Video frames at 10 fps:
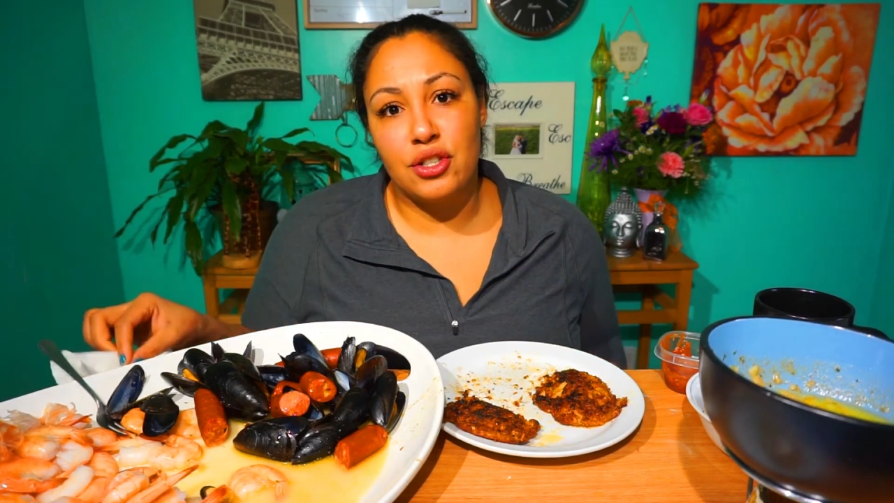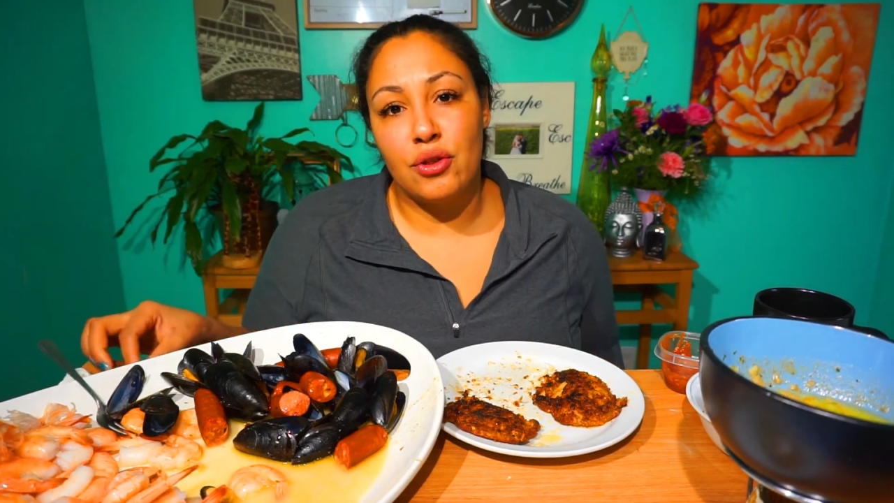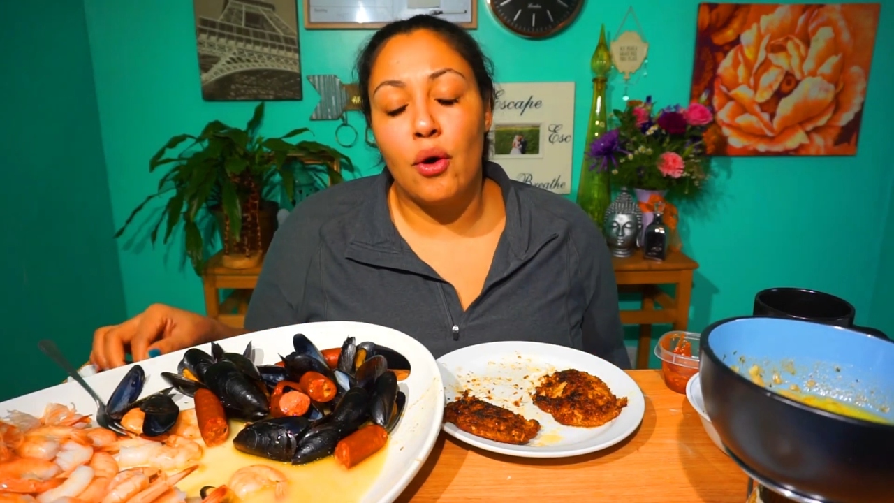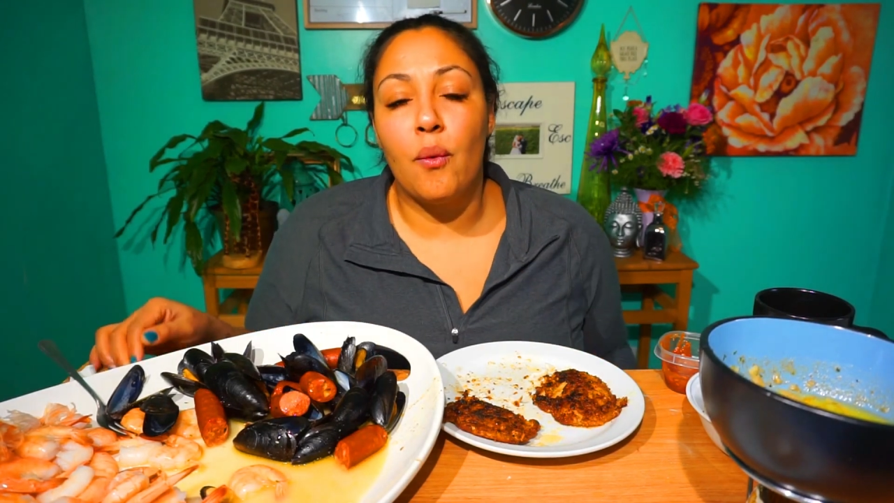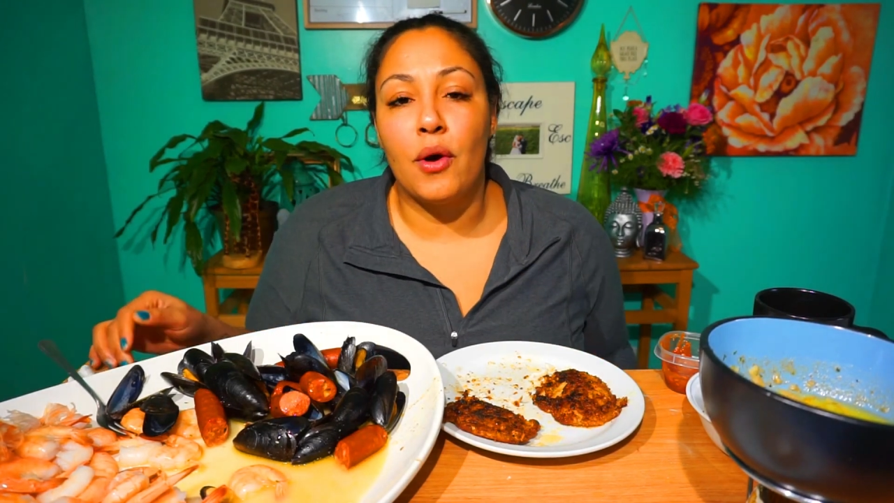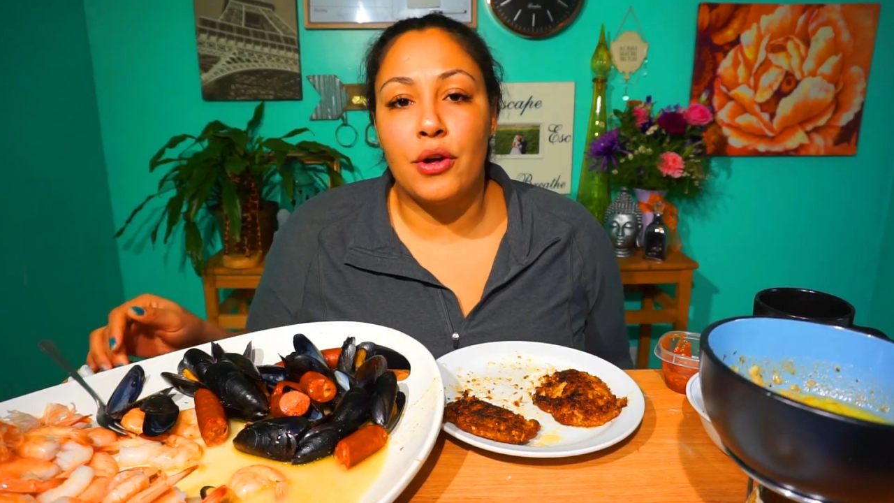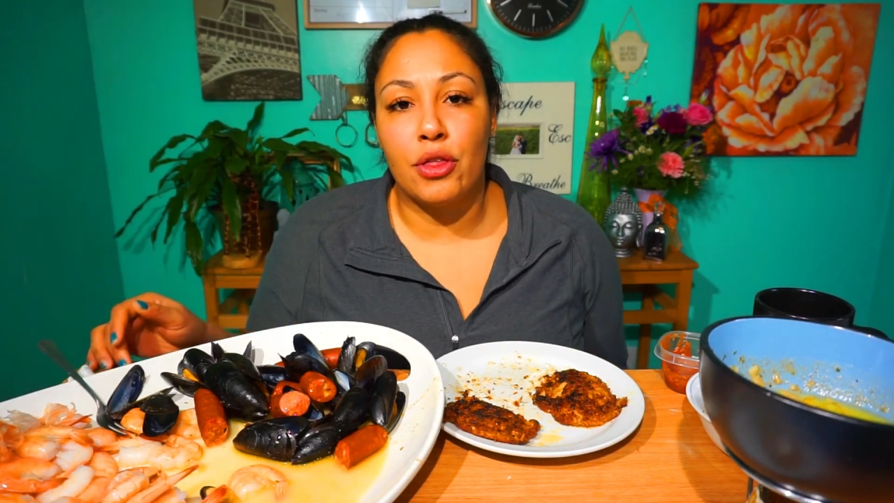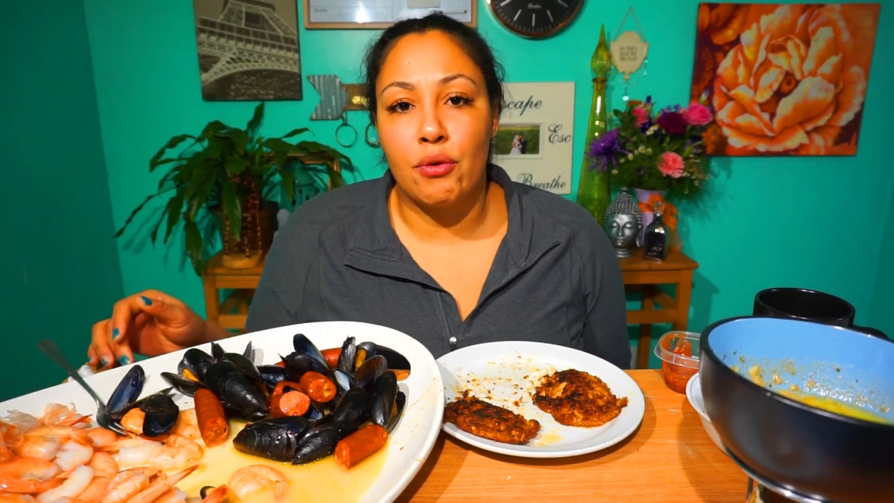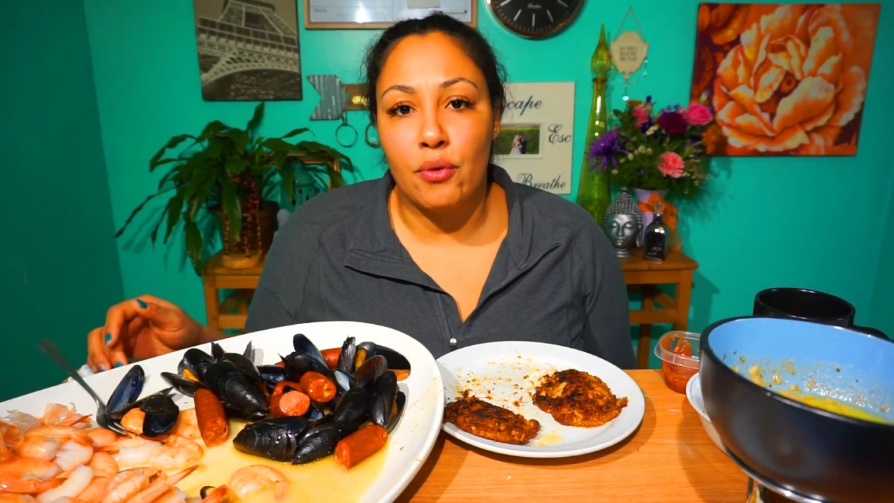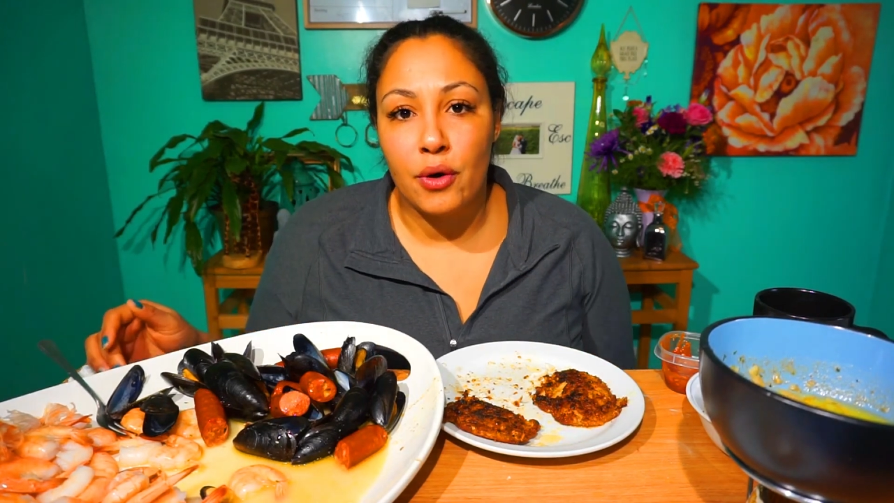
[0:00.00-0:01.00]
they'll work
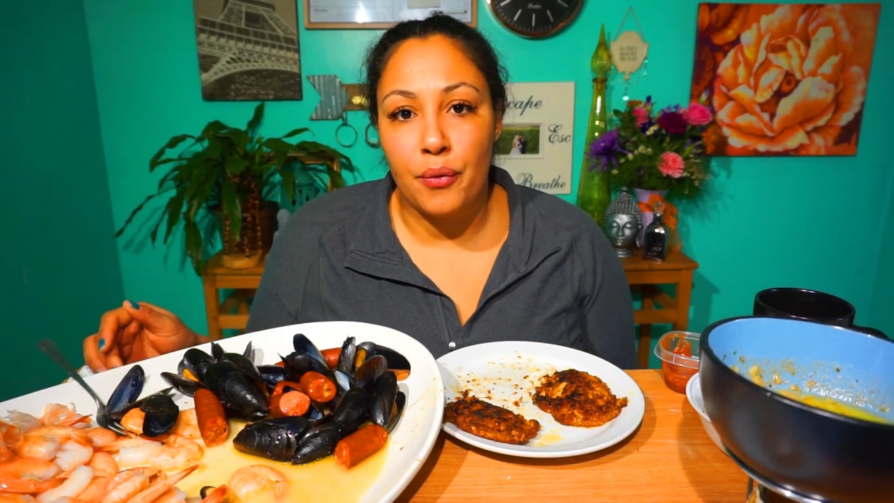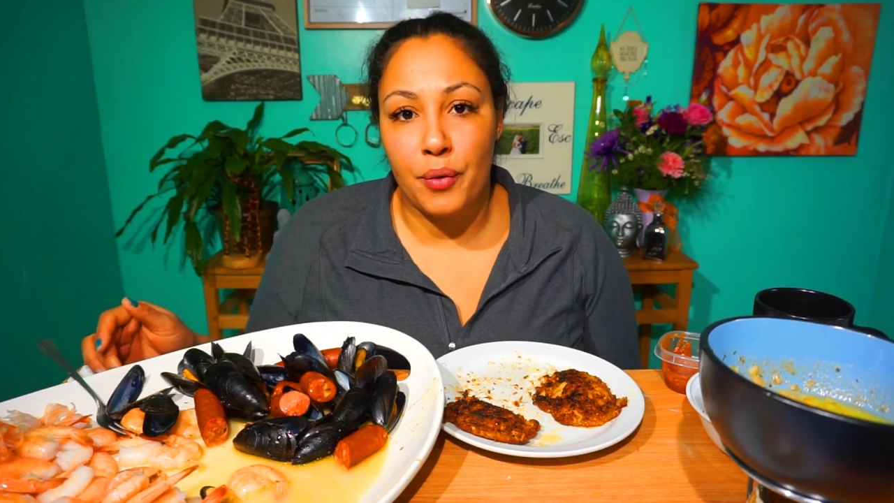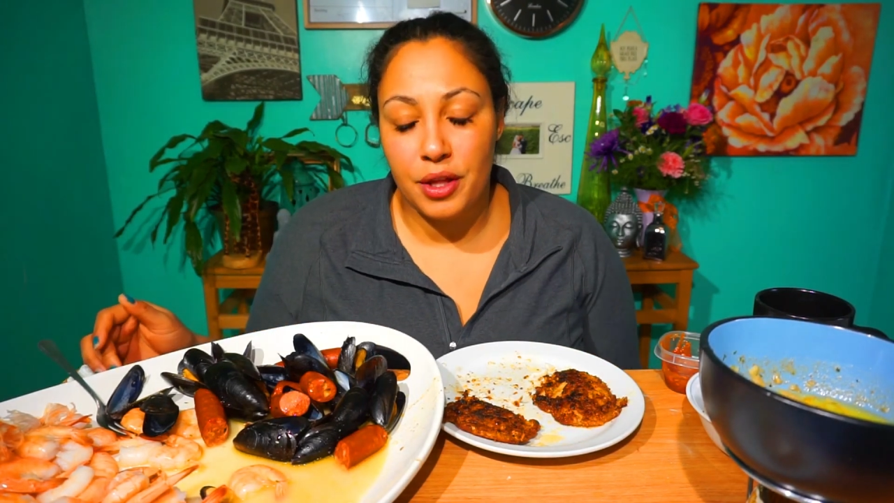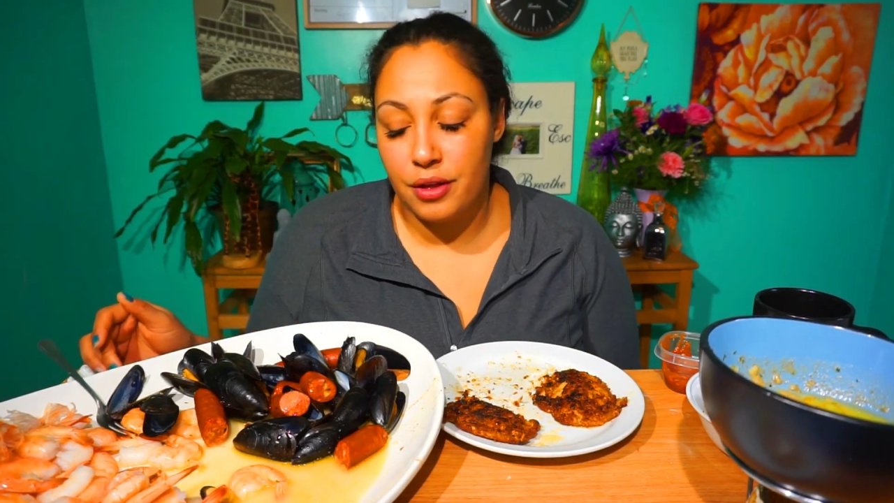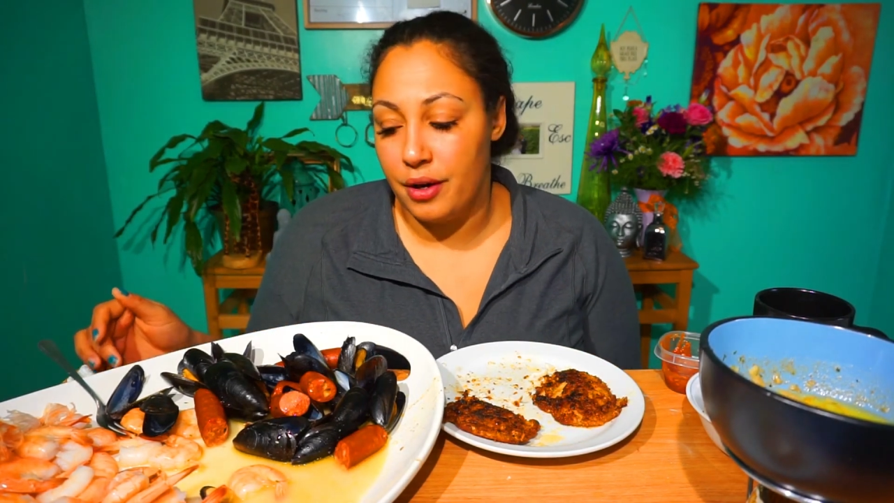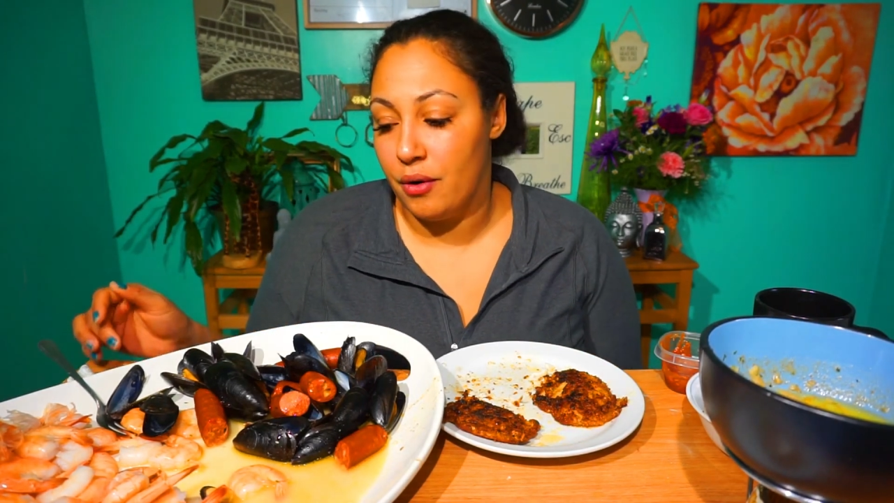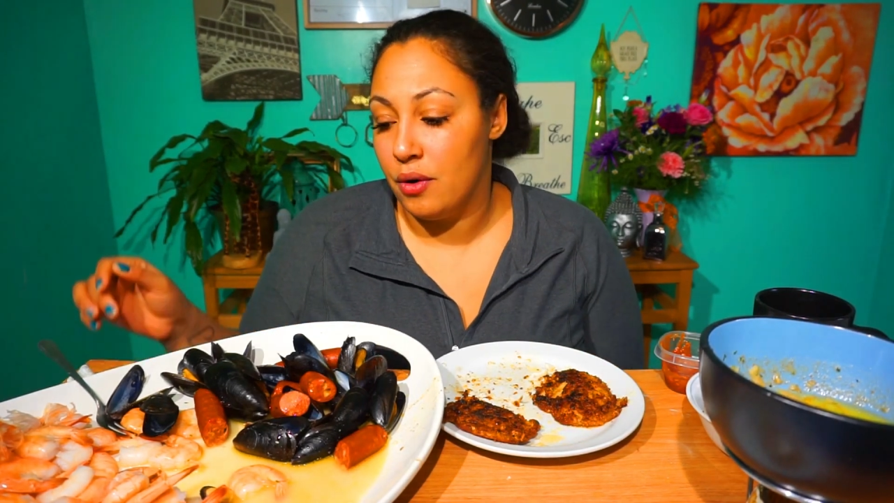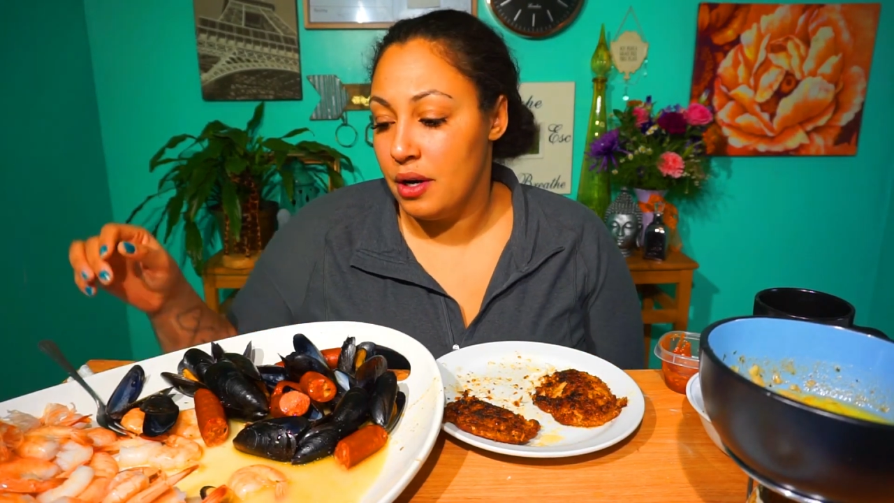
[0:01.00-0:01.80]
through it with you.